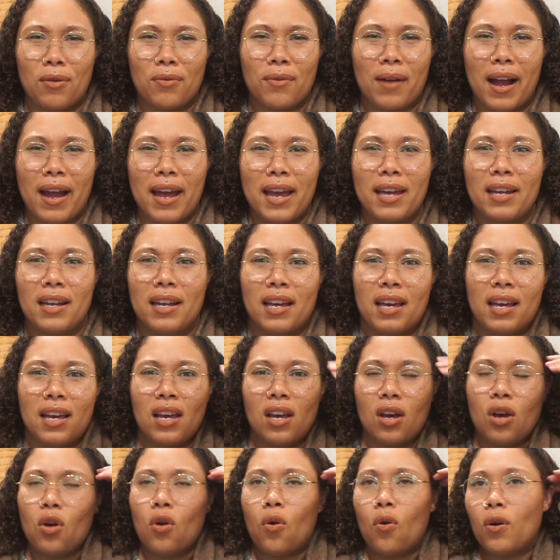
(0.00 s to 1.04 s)
right,
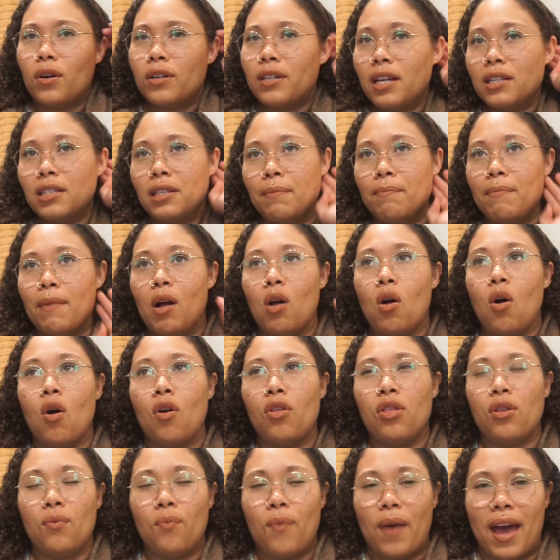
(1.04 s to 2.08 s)
or it doesn't melt all
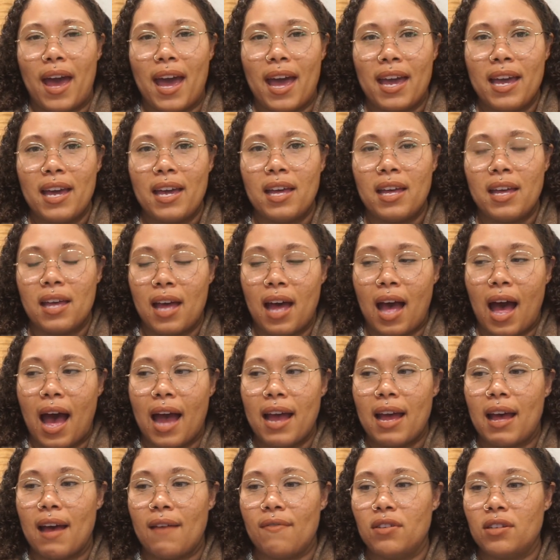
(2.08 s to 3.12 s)
the way. I
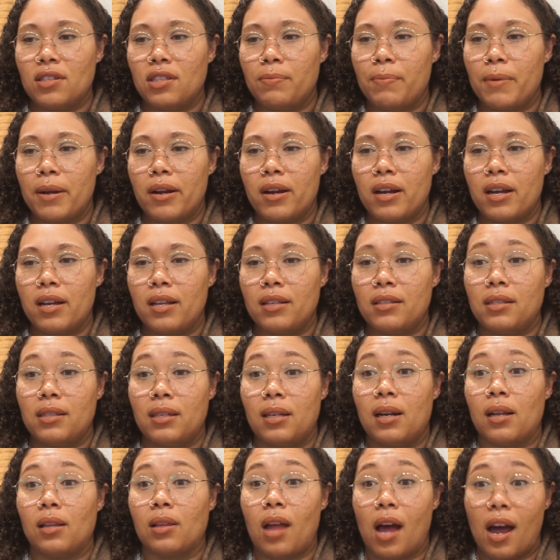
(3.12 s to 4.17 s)
have experienced,
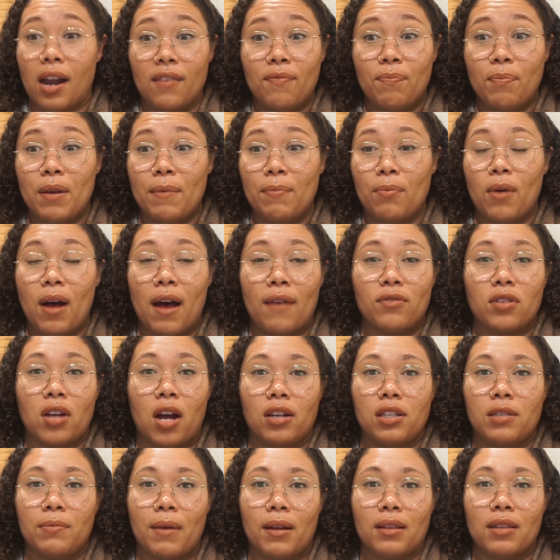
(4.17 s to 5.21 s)
and a lot of people have
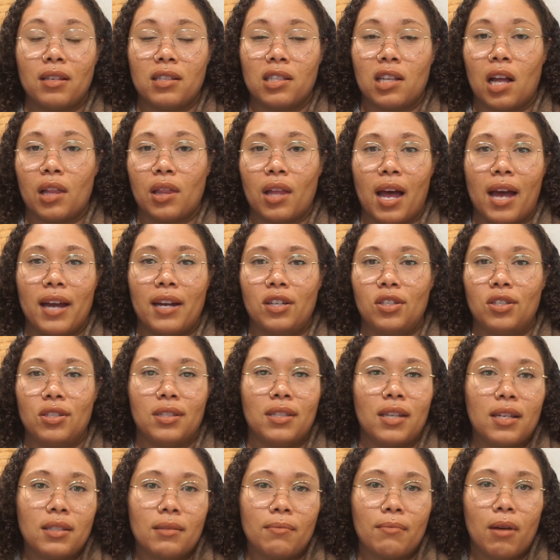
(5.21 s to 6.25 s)
talked about this online, it just
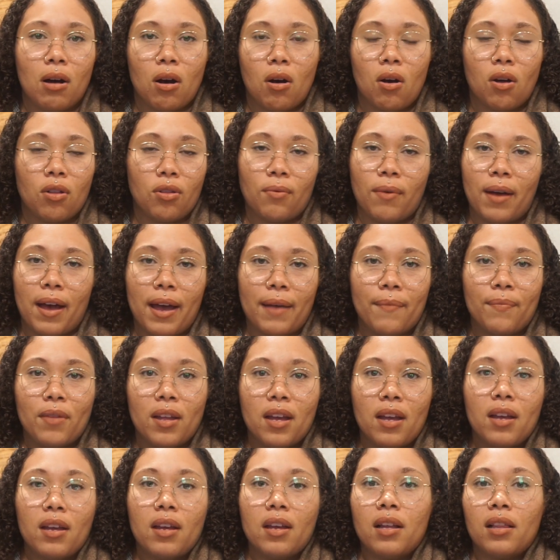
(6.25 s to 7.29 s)
doesn't melt all the way.
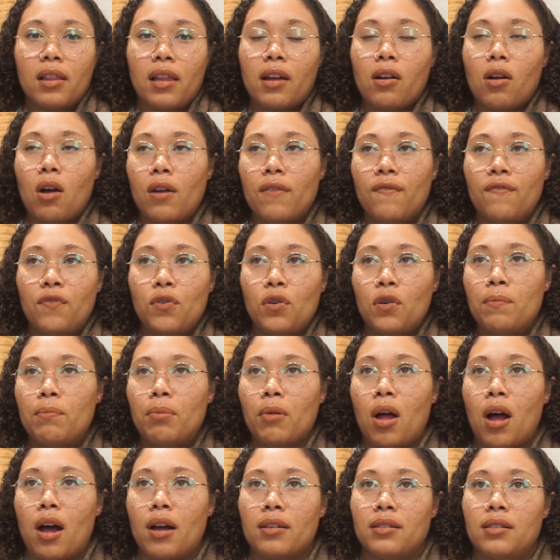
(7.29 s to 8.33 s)
Like on food
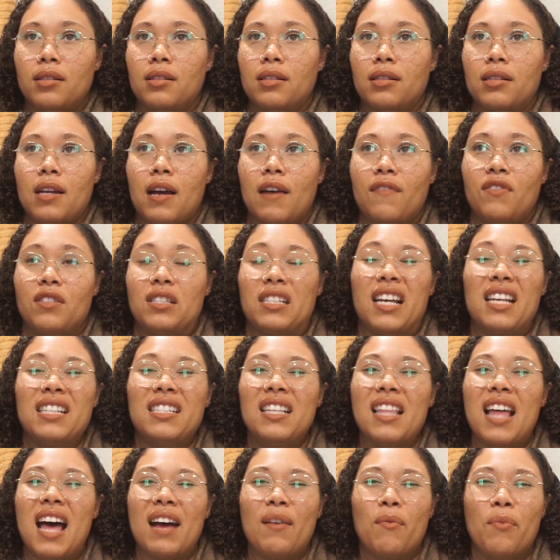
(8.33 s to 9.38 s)
blogs and stuff, it's because of
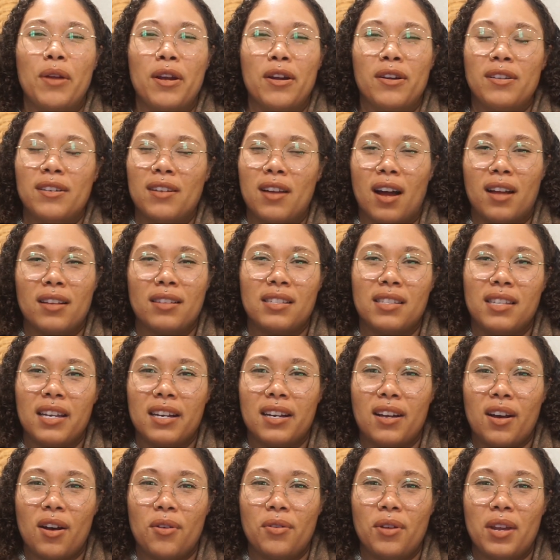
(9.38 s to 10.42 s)
that weird non-stick
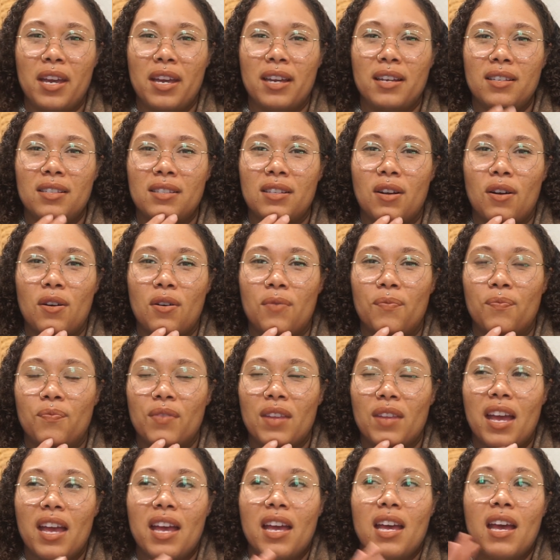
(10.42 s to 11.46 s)
coating. So
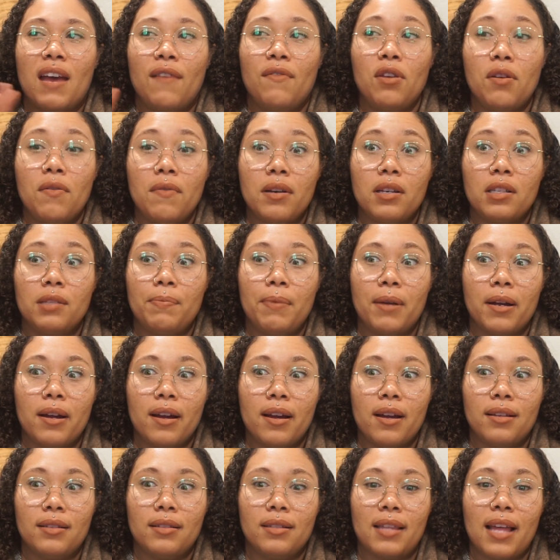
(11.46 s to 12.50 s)
if you've
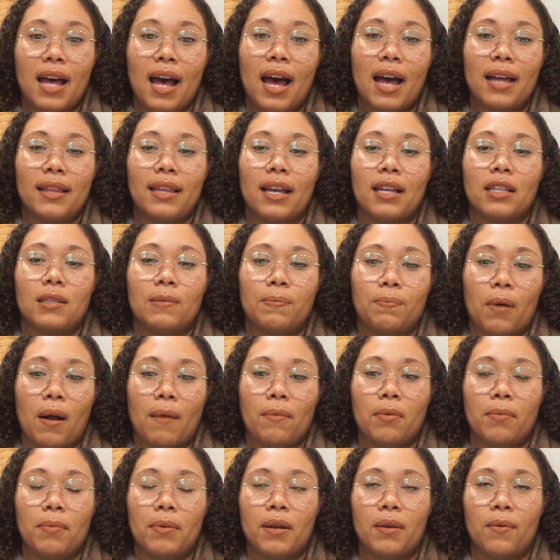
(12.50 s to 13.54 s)
experienced that, that's
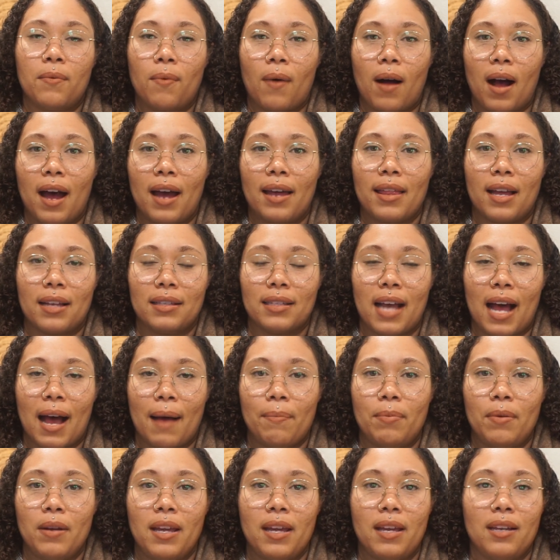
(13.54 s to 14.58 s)
probably why that's
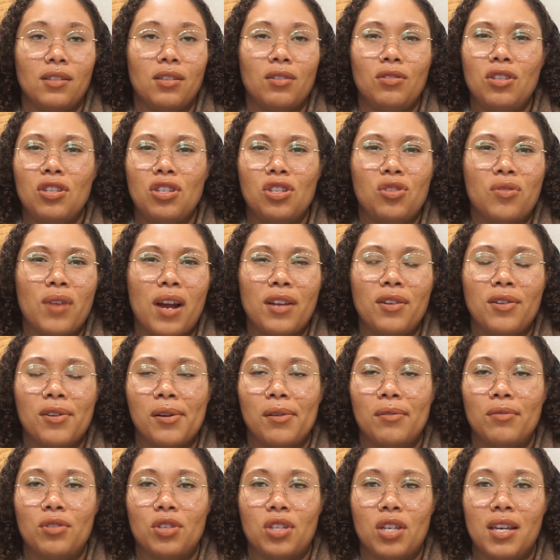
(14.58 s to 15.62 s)
happening. So just shred your
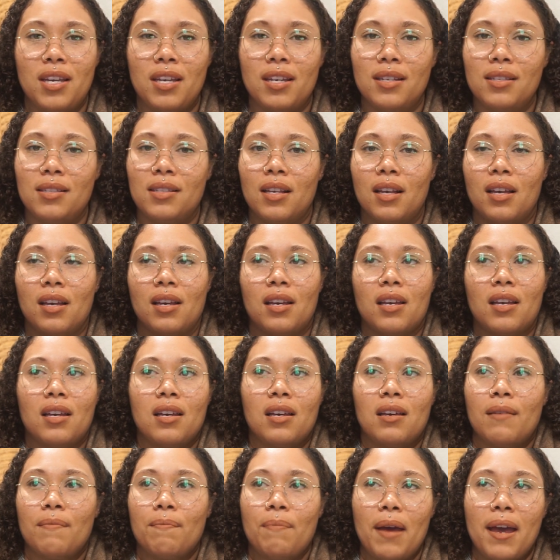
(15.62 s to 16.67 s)
own cheese,
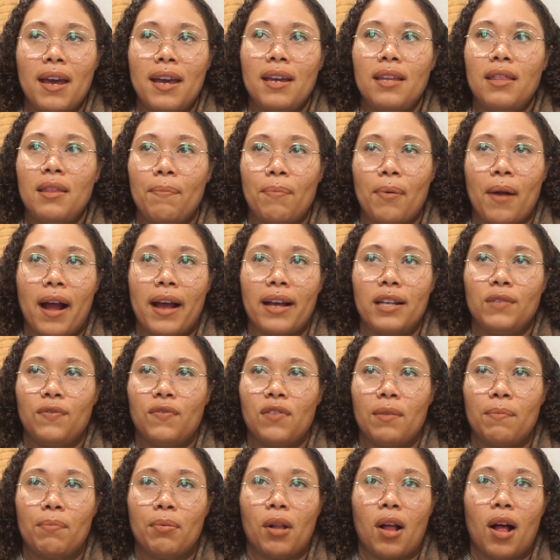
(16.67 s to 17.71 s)
pay the price for
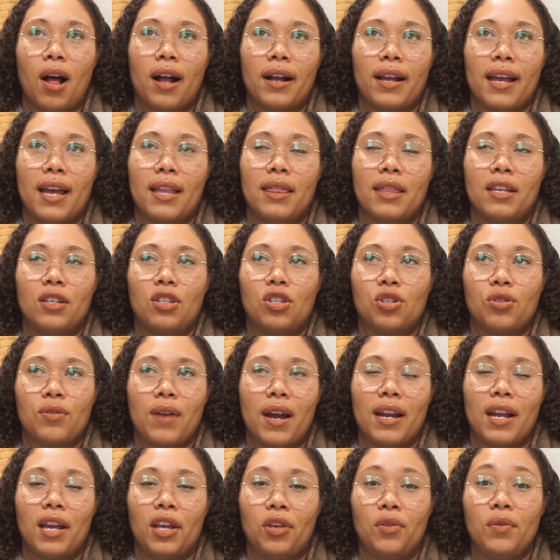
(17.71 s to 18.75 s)
the block, and then
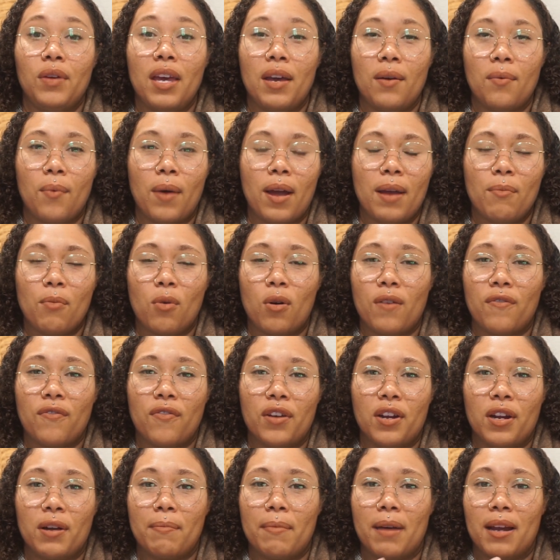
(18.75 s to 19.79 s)
shred it. You get way more for
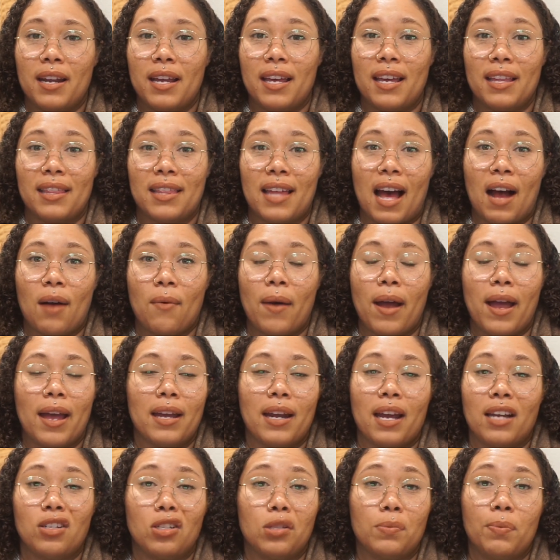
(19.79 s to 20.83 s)
your money that way, and
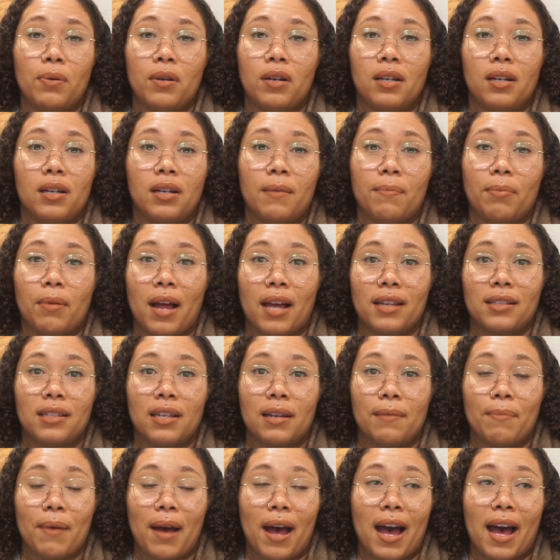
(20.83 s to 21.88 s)
I just put it in a
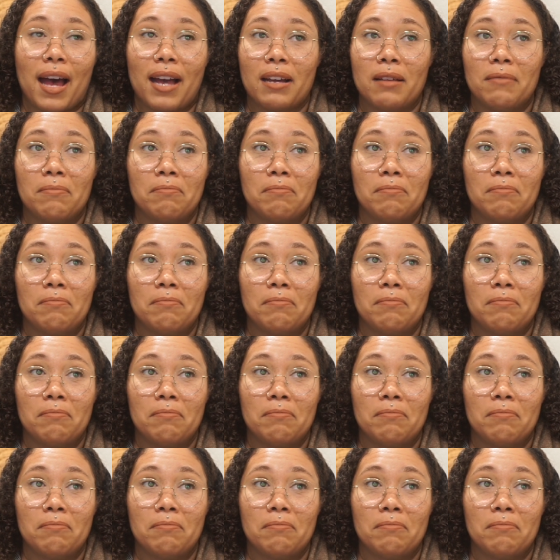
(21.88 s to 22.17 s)
plastic bag,